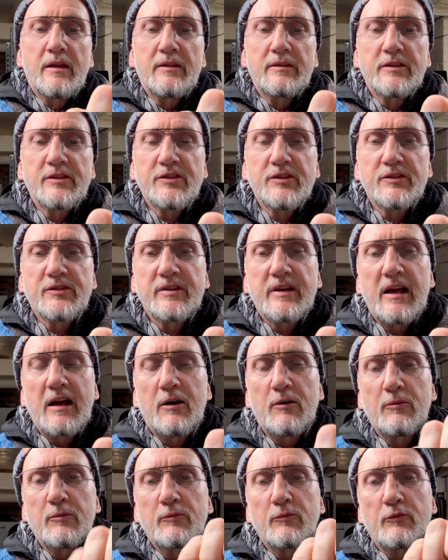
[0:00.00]
This is
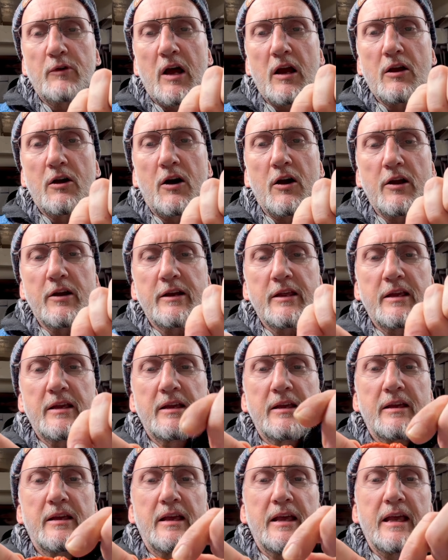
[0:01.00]
now rock hard,
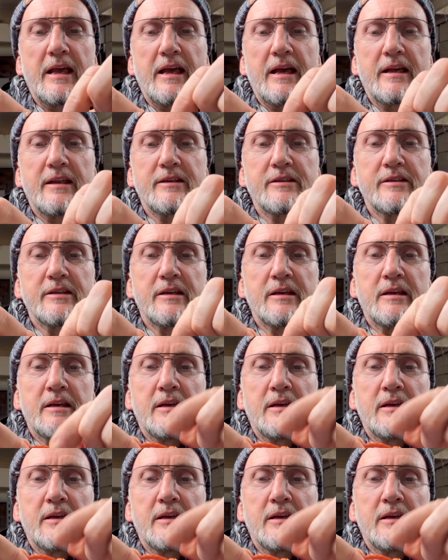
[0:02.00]
and